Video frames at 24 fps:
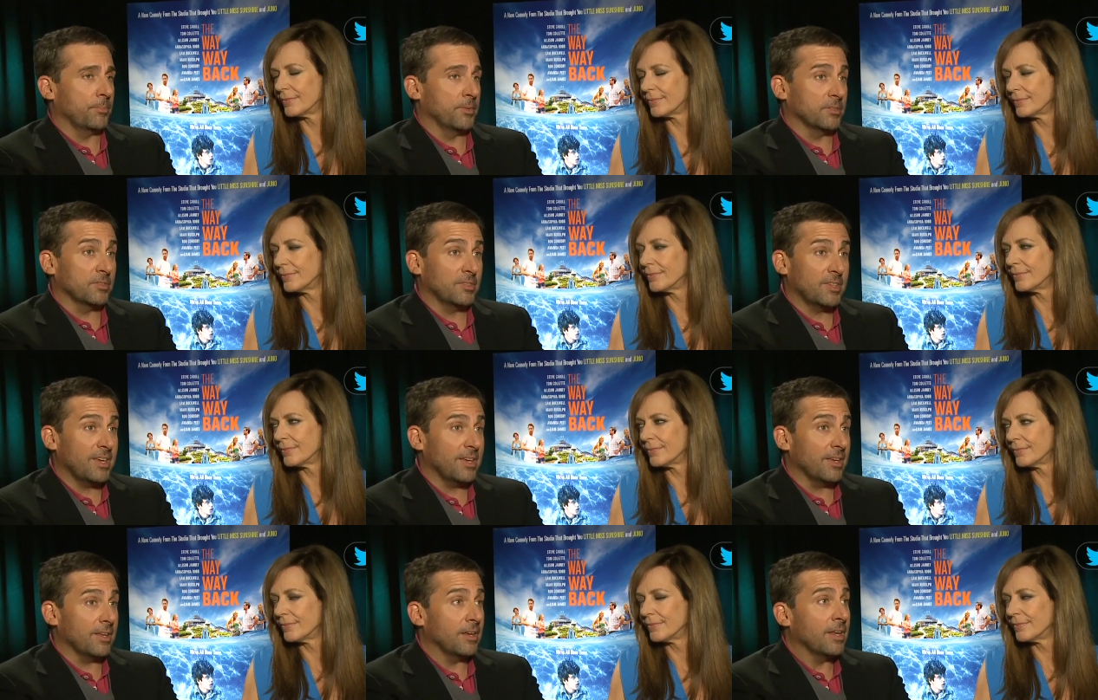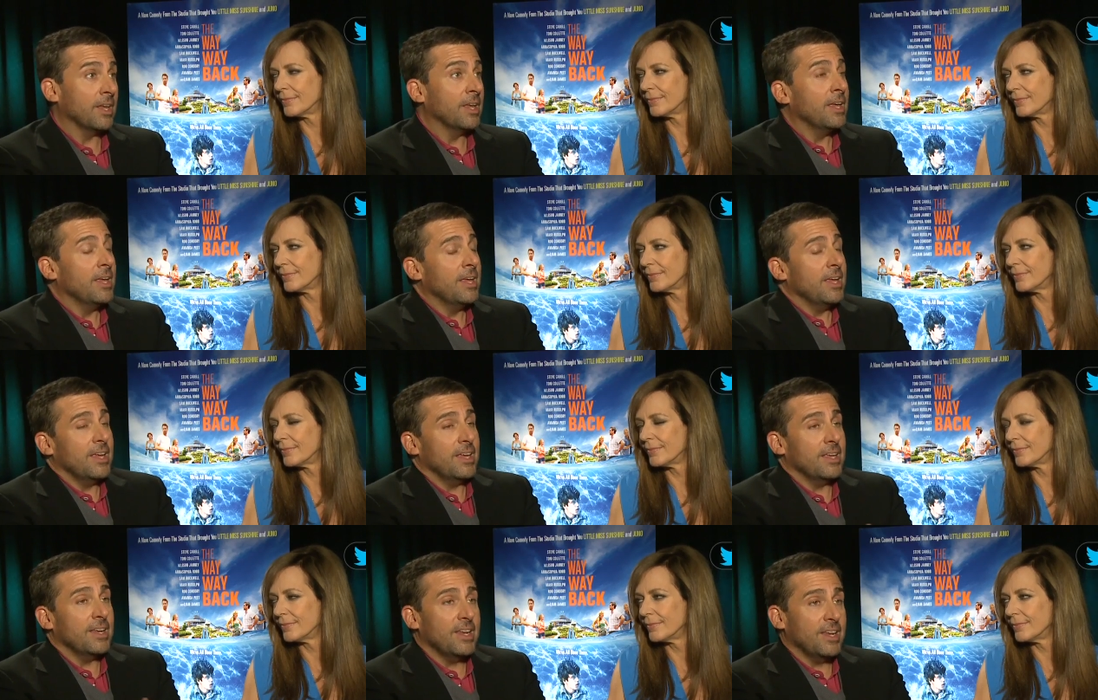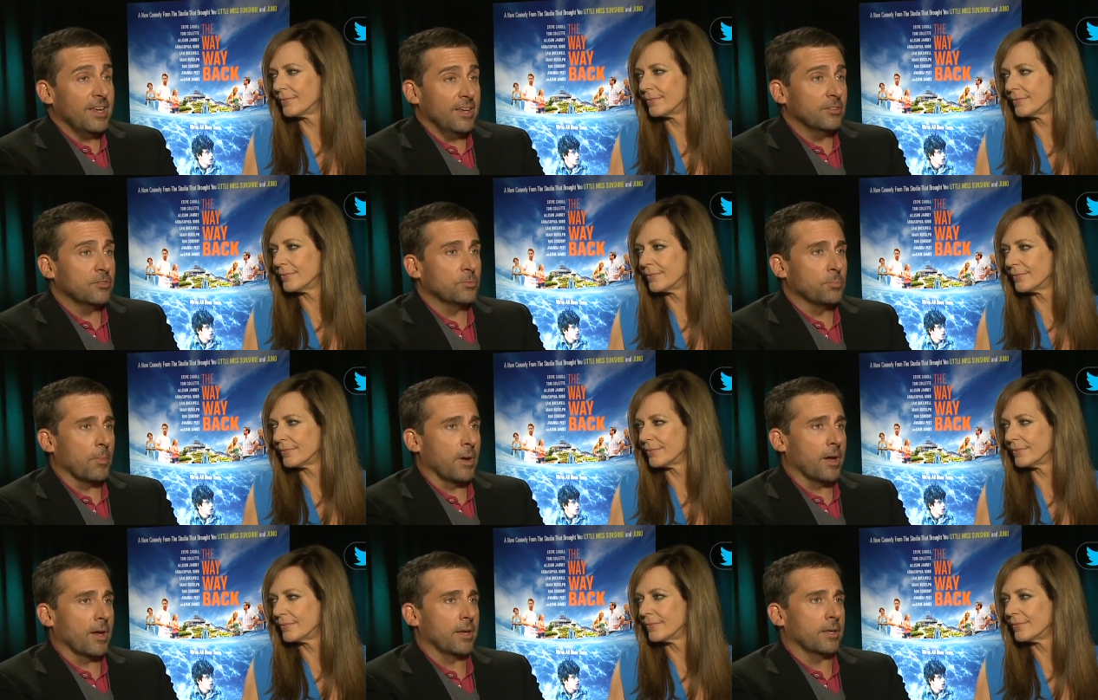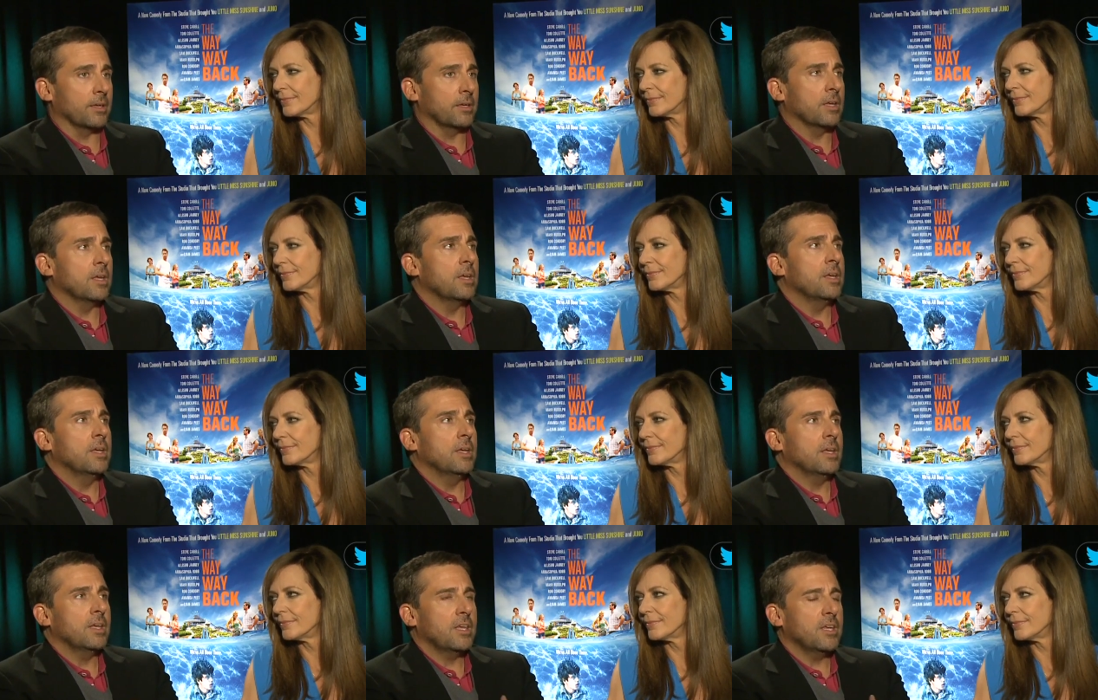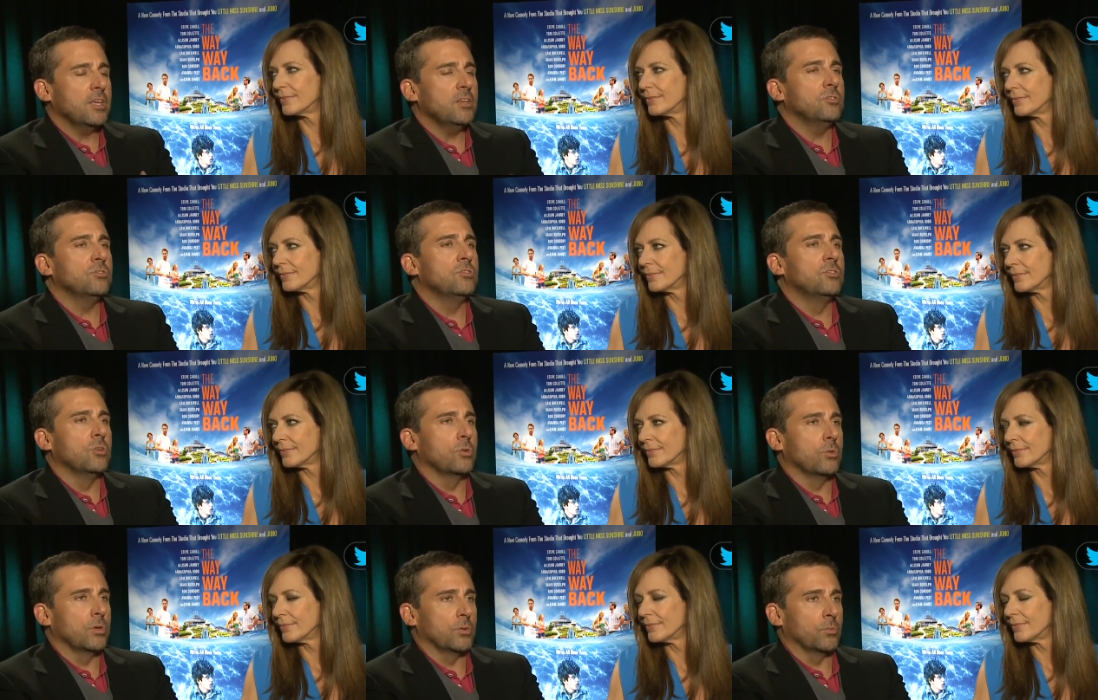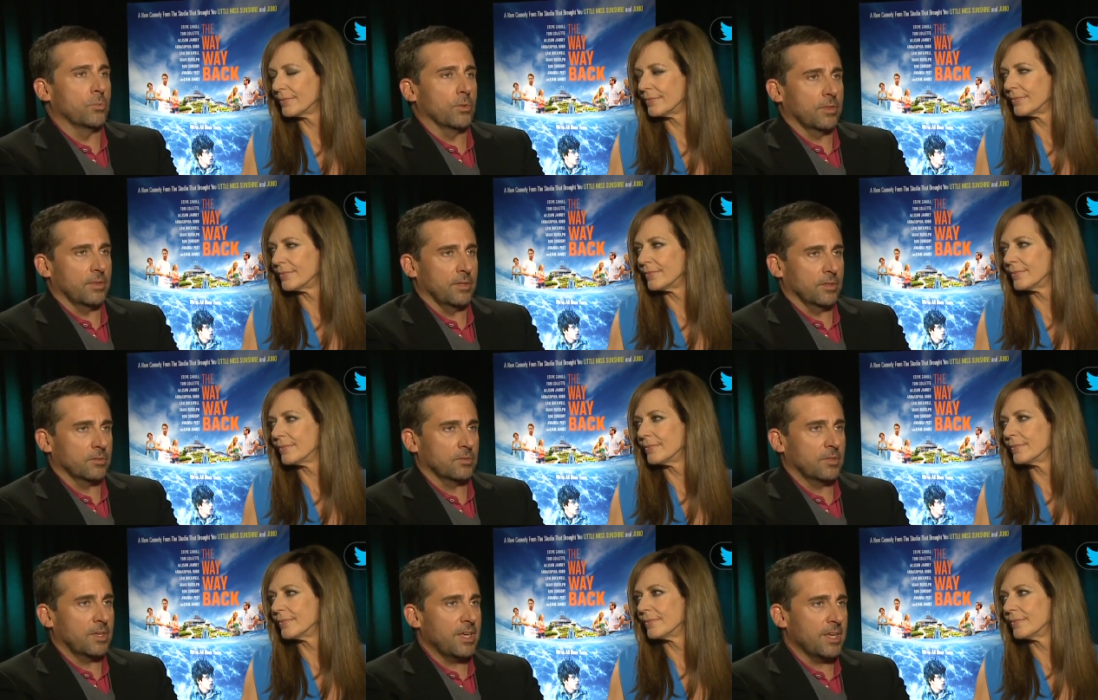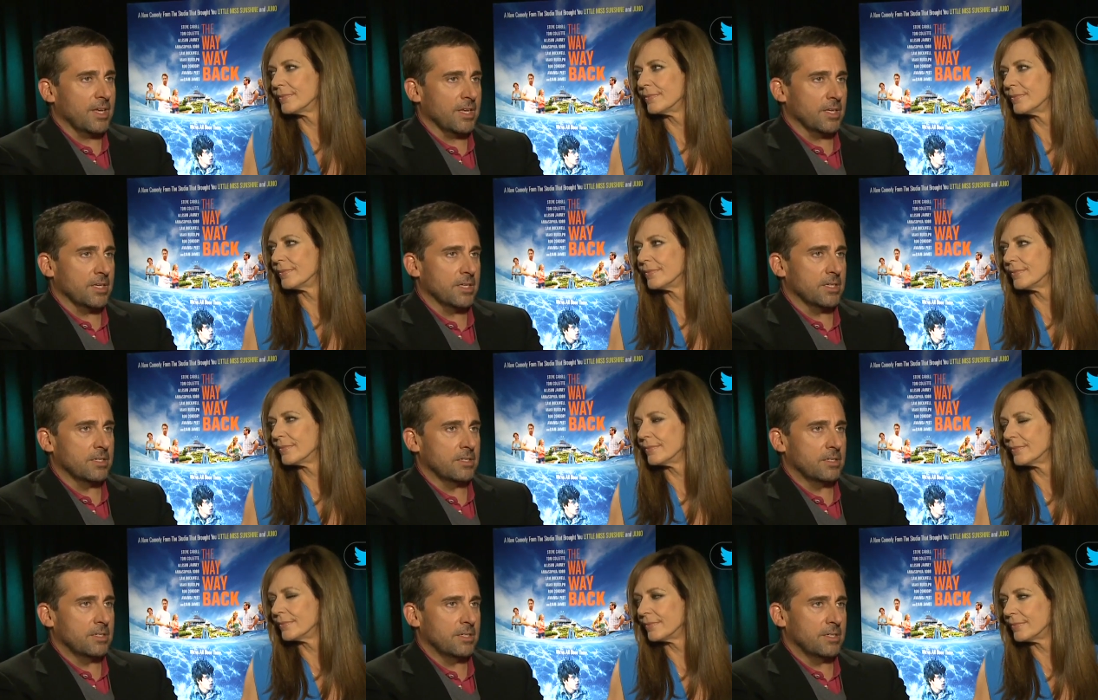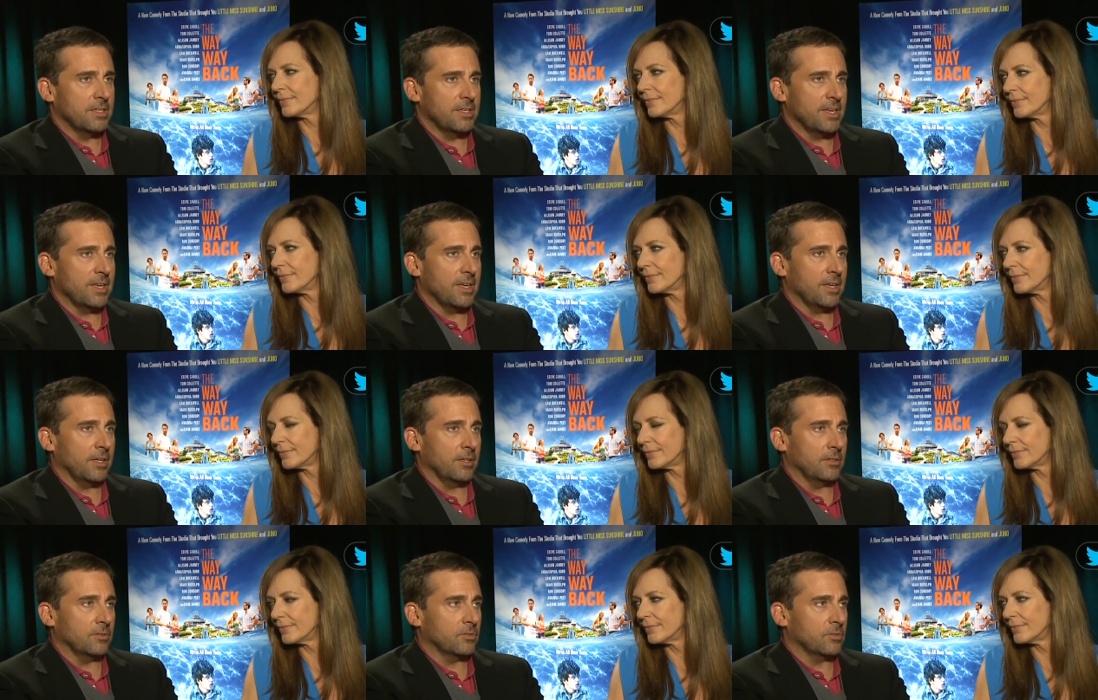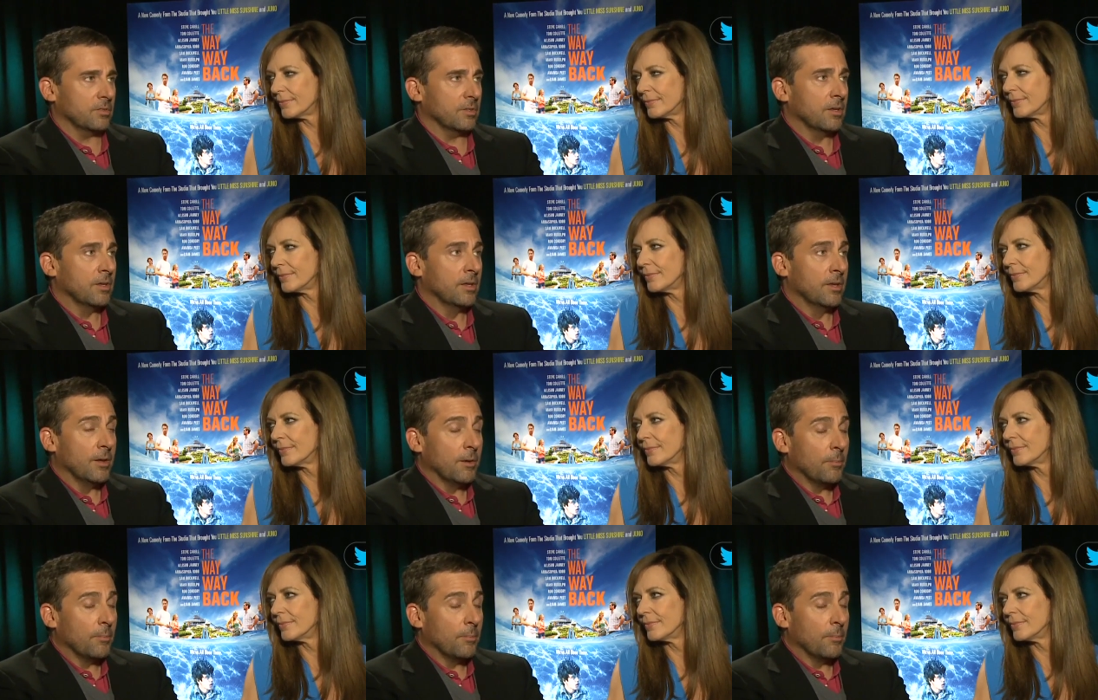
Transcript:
Speaker 1: this kid. In his mind, he's doing what this kid needs,